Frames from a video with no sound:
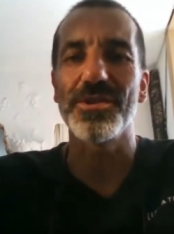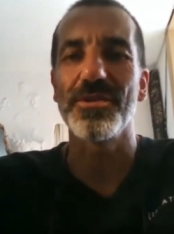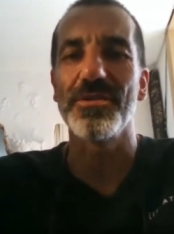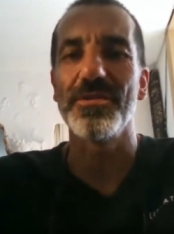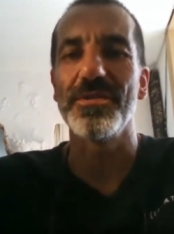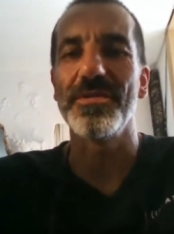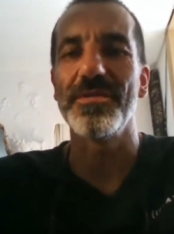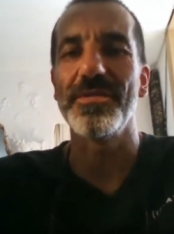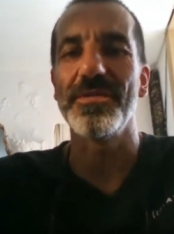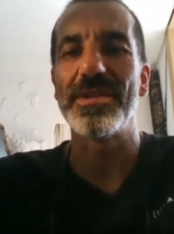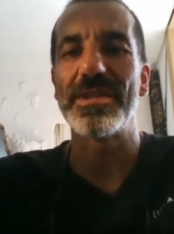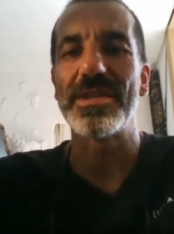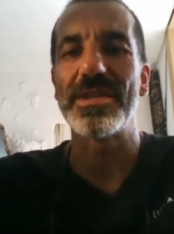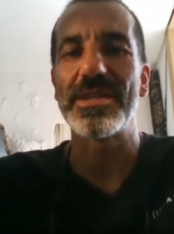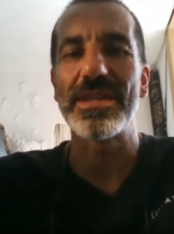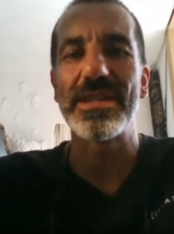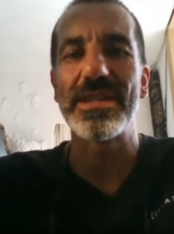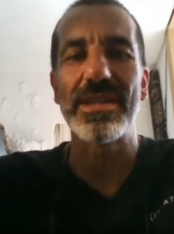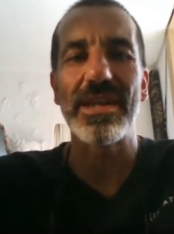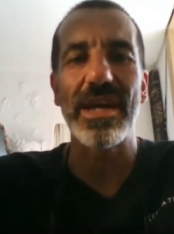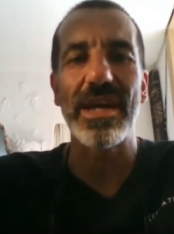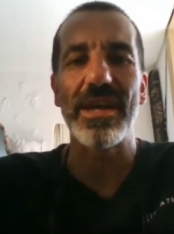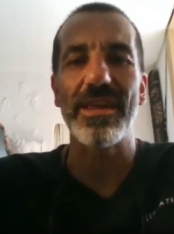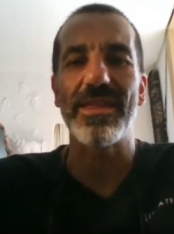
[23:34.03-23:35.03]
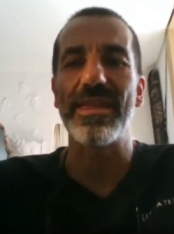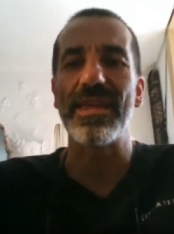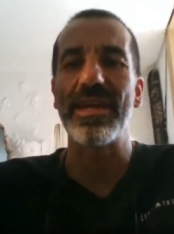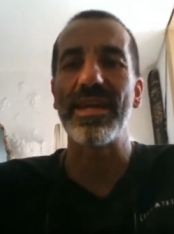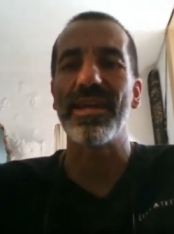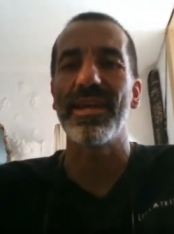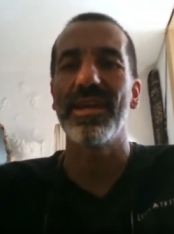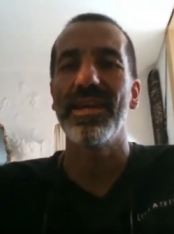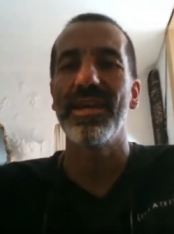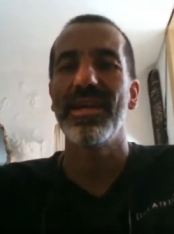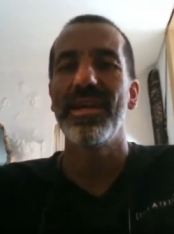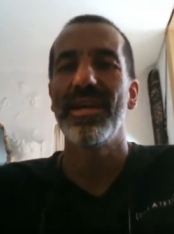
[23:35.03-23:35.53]
So if it, I
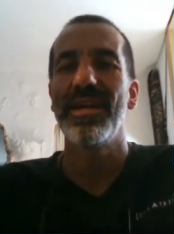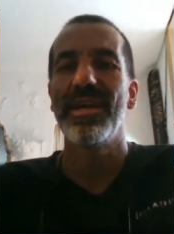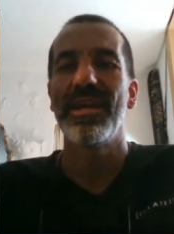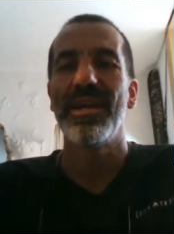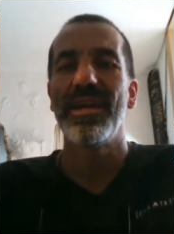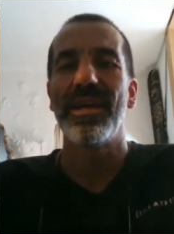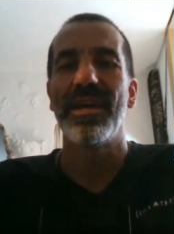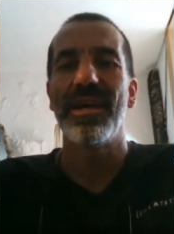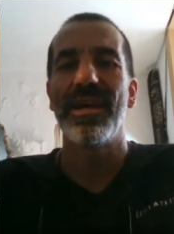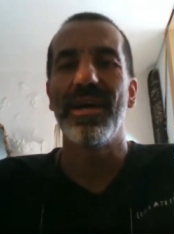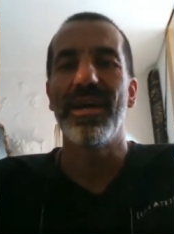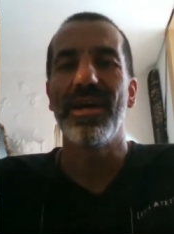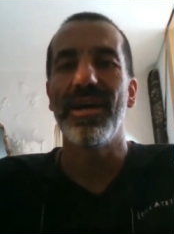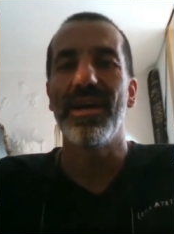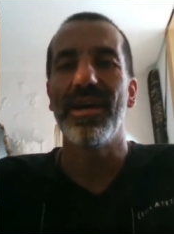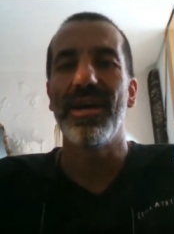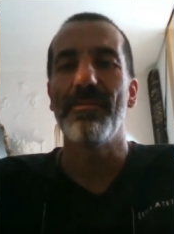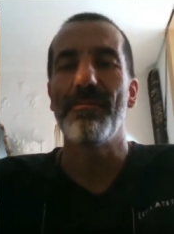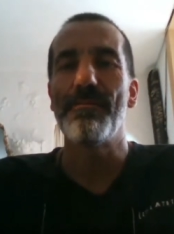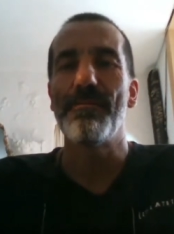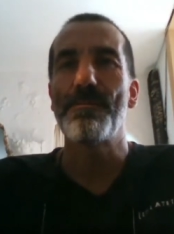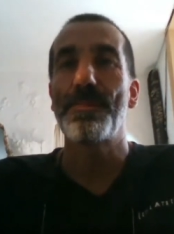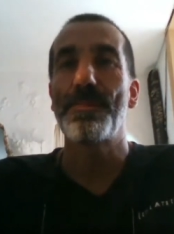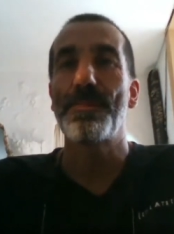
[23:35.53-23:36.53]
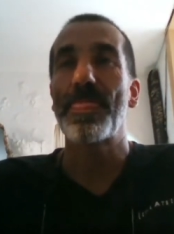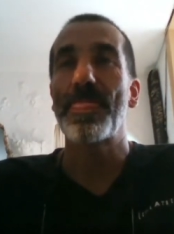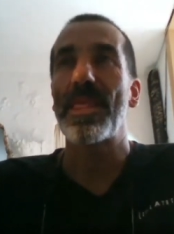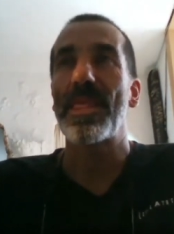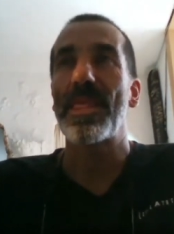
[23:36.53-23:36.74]
think um,